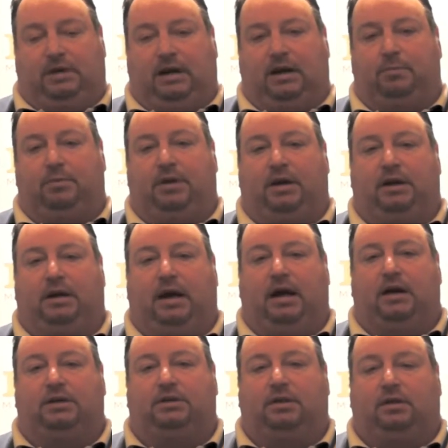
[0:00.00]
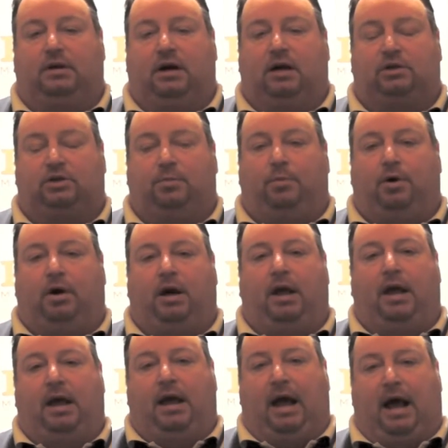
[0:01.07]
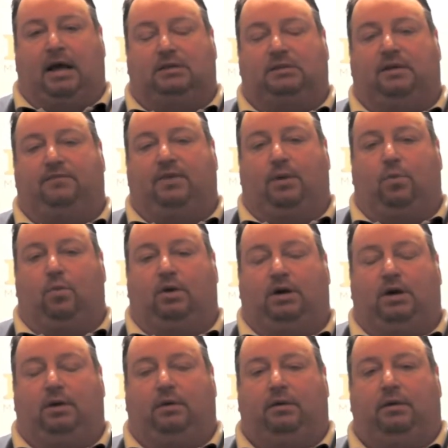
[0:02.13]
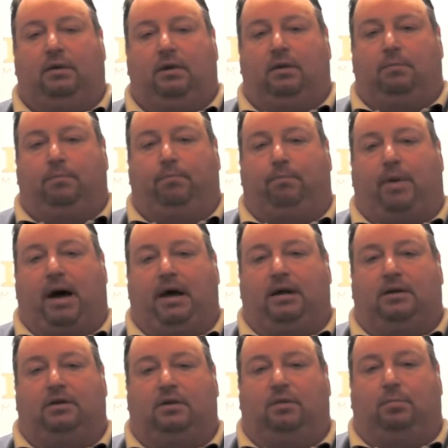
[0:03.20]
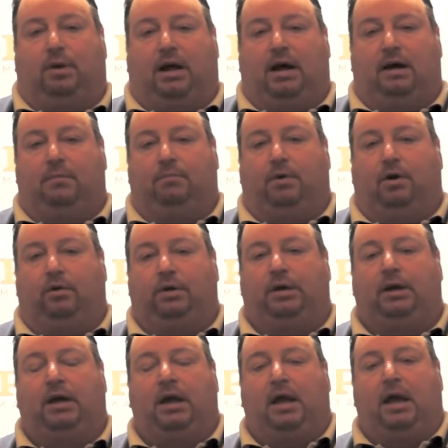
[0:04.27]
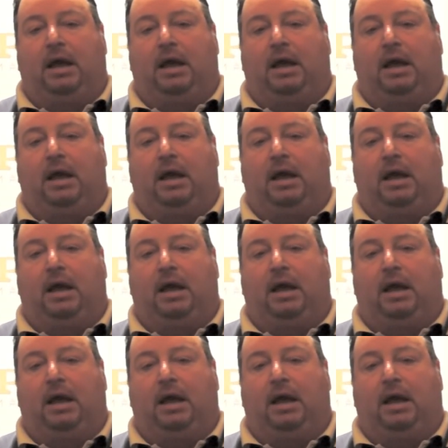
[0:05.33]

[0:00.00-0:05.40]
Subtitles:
get him to engage the customer, ask if they wanted to buy into the blind bogey.